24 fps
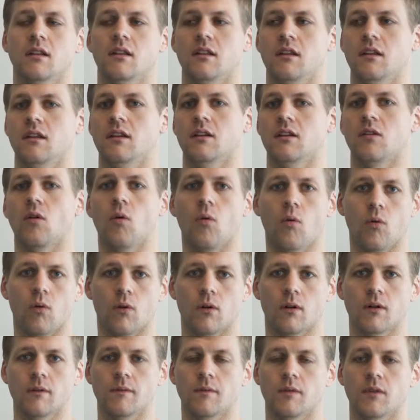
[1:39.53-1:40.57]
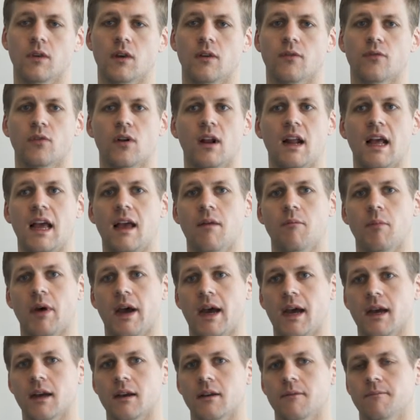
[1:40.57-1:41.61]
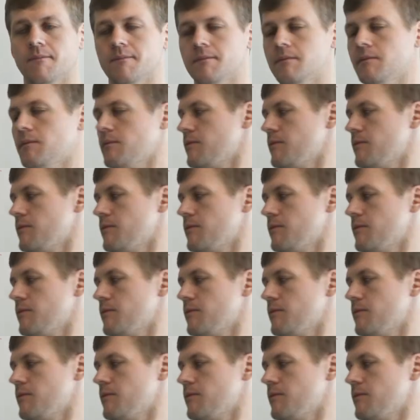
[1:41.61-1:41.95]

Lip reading: the core, front and back.